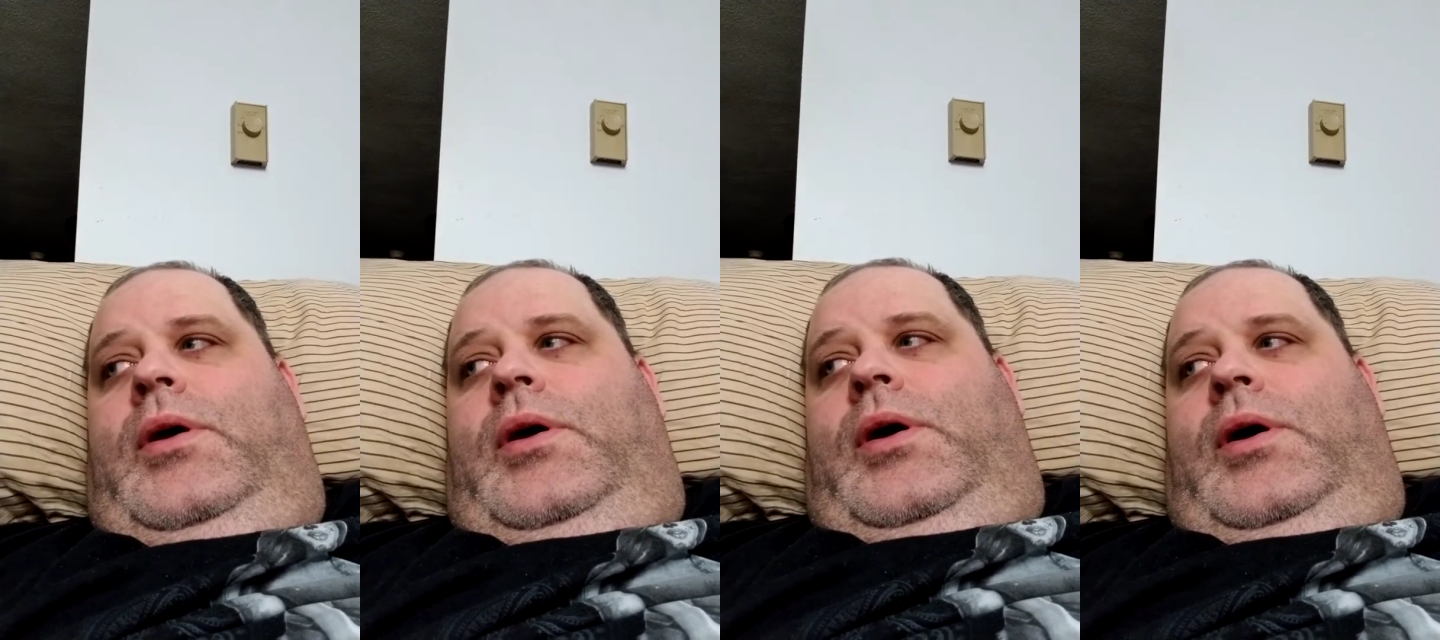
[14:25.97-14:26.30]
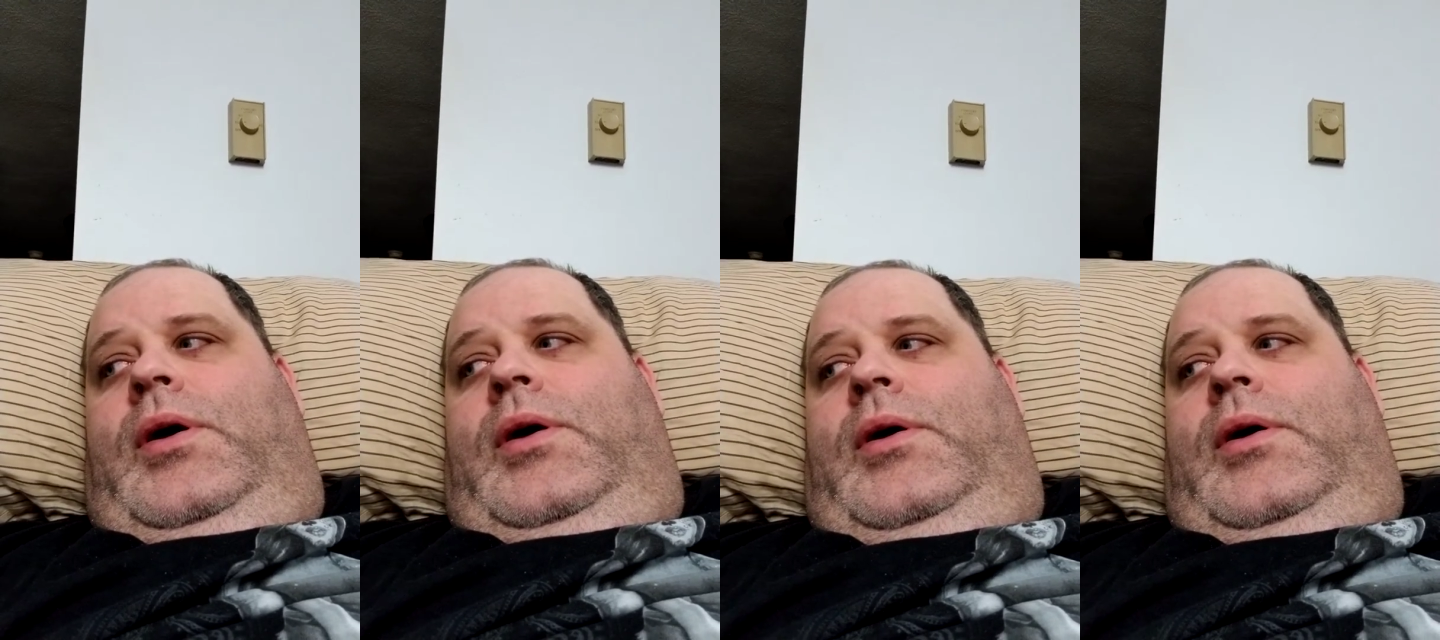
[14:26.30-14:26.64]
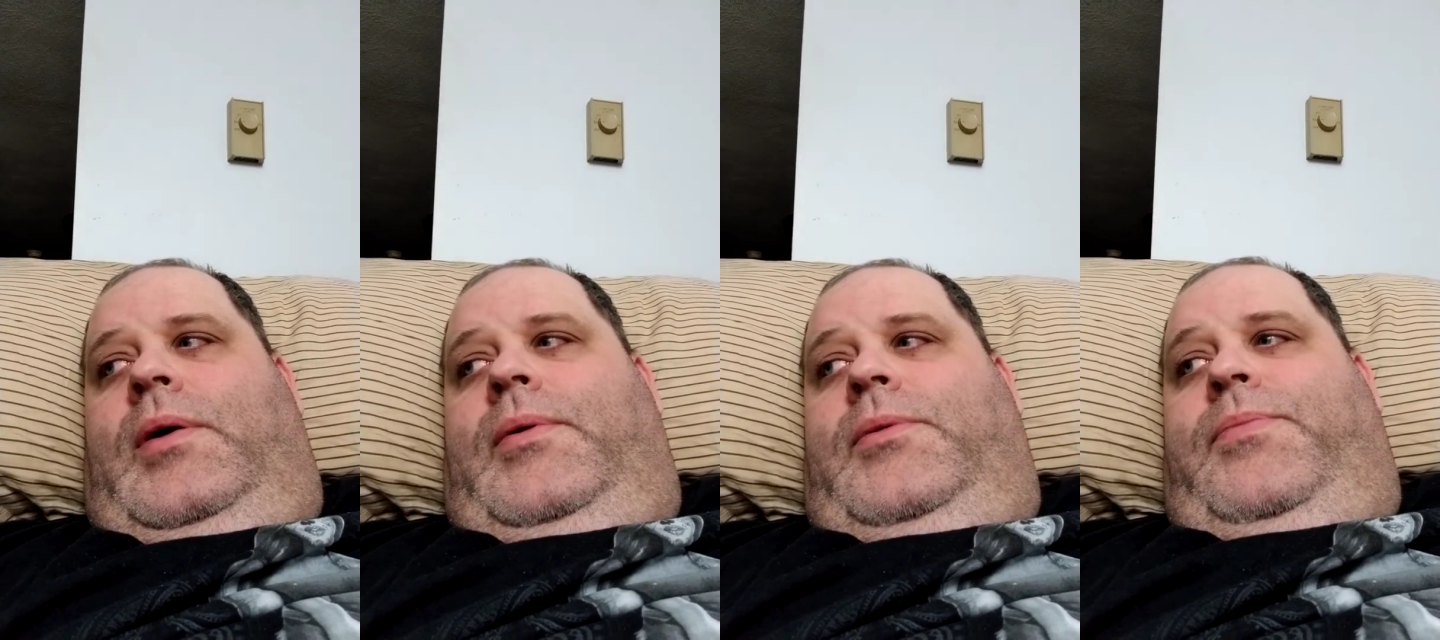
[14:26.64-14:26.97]
I'm
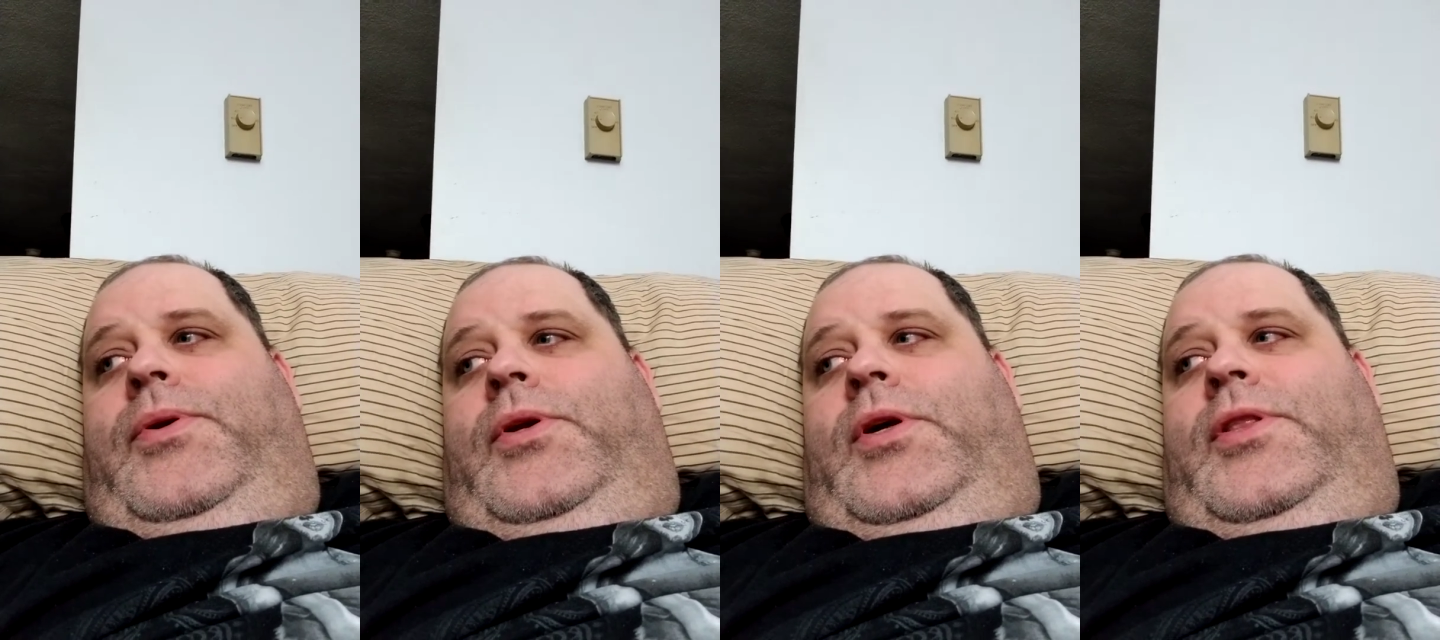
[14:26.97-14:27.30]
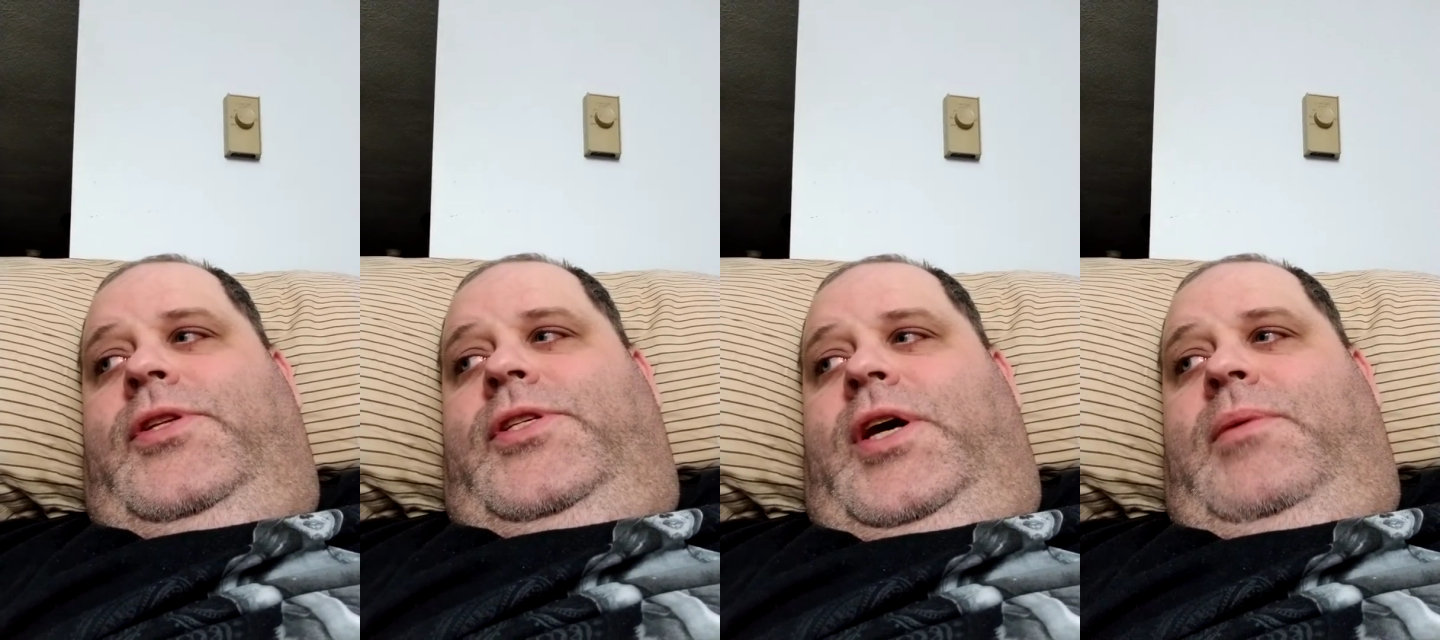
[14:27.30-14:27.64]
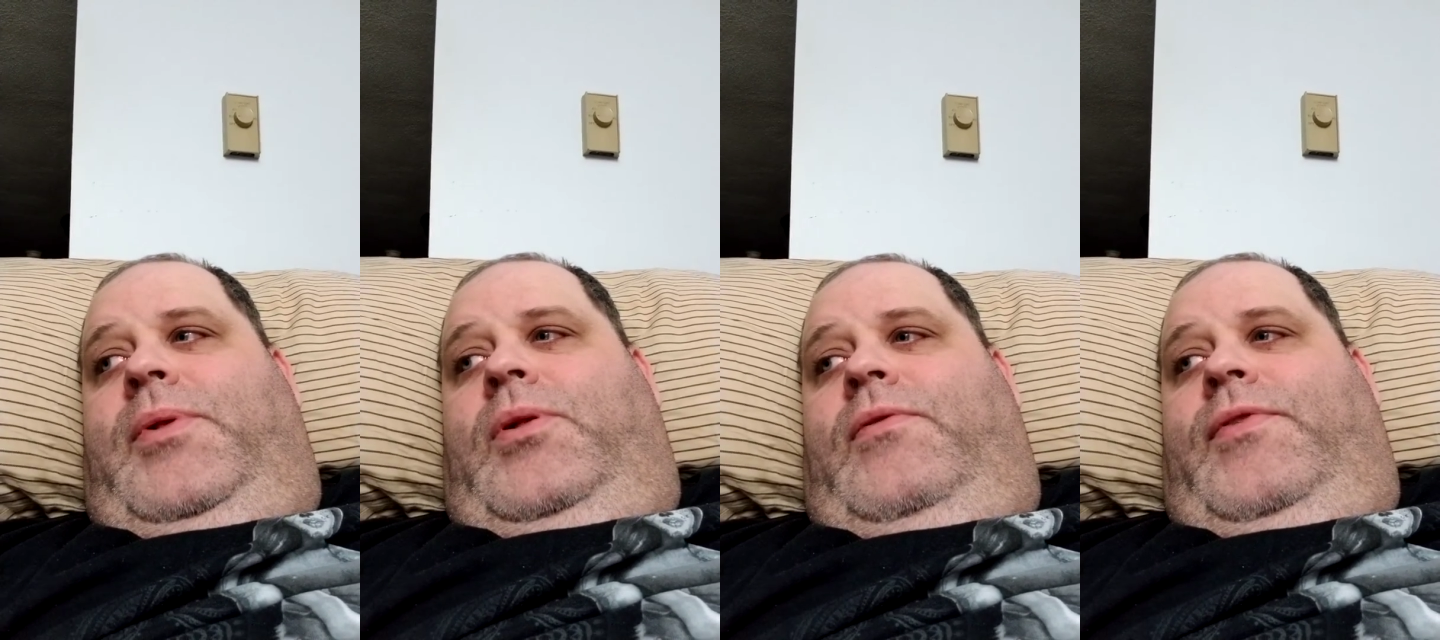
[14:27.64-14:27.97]
going to put it on the
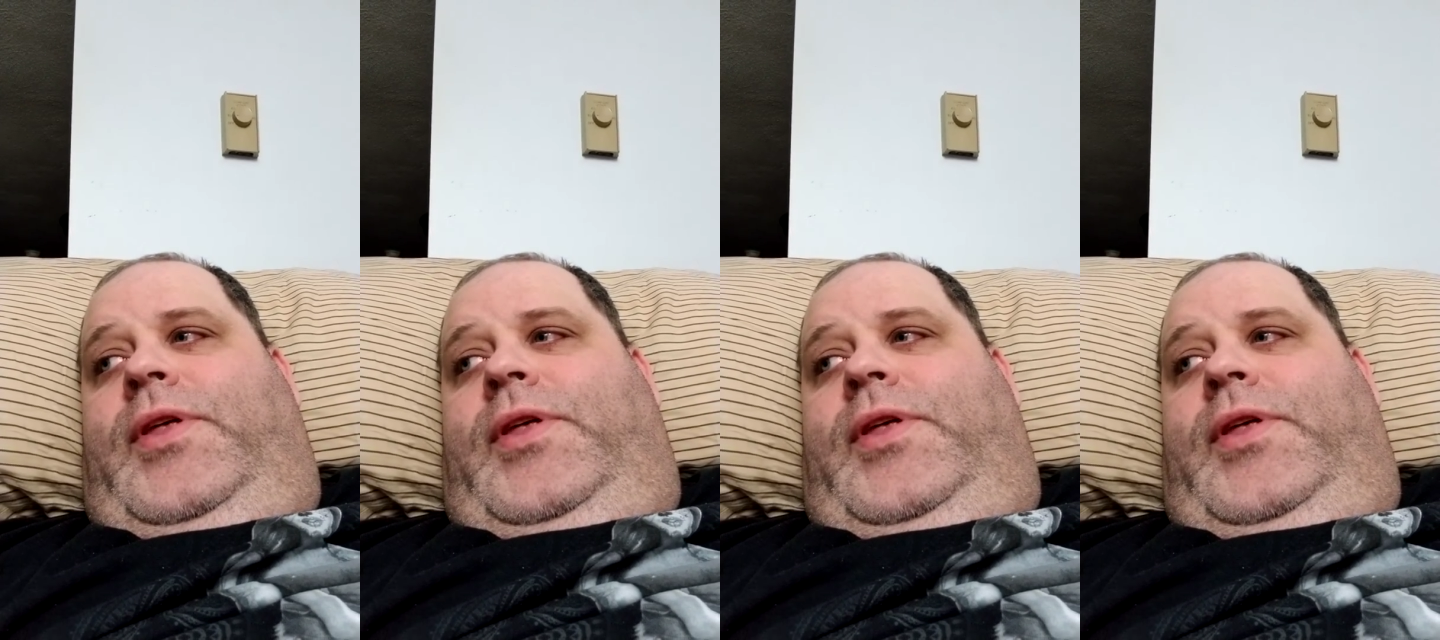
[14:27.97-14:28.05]
table over